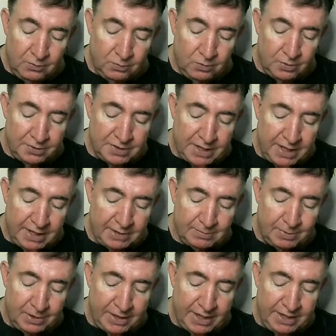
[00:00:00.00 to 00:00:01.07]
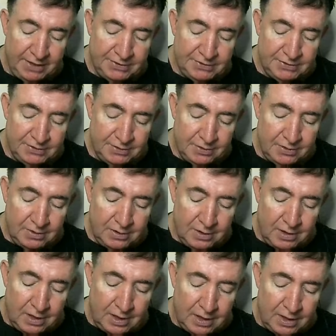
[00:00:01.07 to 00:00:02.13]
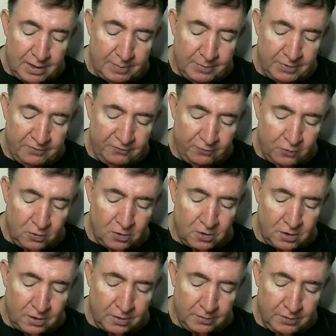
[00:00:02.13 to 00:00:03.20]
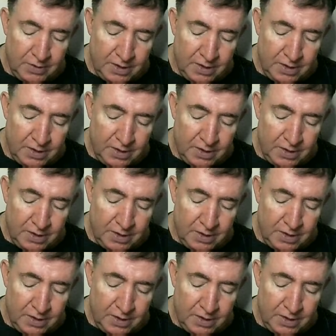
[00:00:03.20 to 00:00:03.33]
will take place uh, before